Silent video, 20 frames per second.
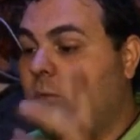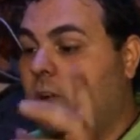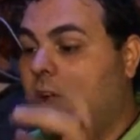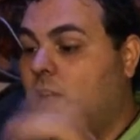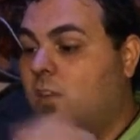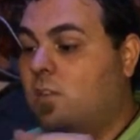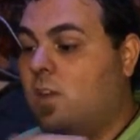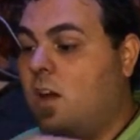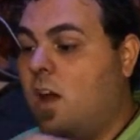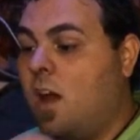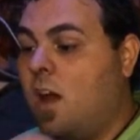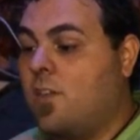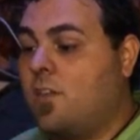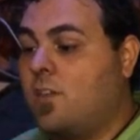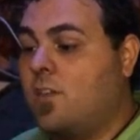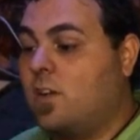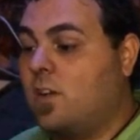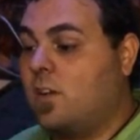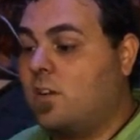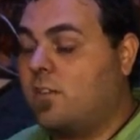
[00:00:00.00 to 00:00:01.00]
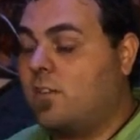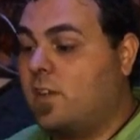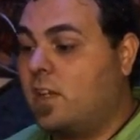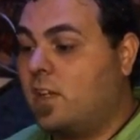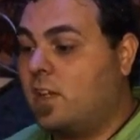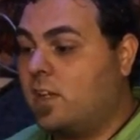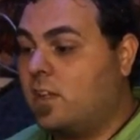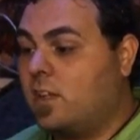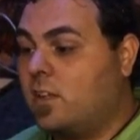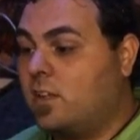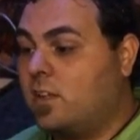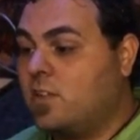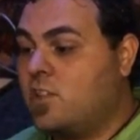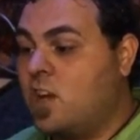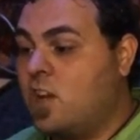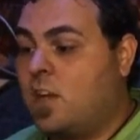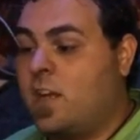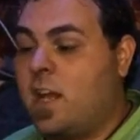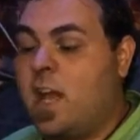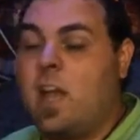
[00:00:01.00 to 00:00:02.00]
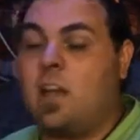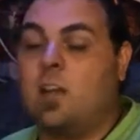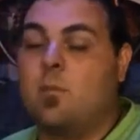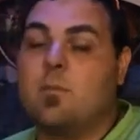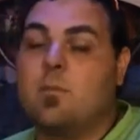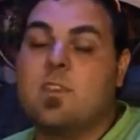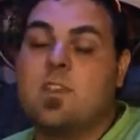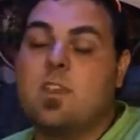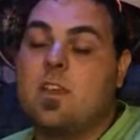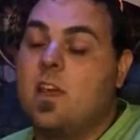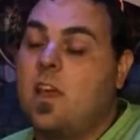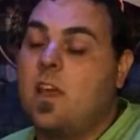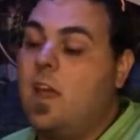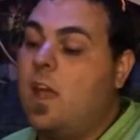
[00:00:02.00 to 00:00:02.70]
whatever, author of John Adams.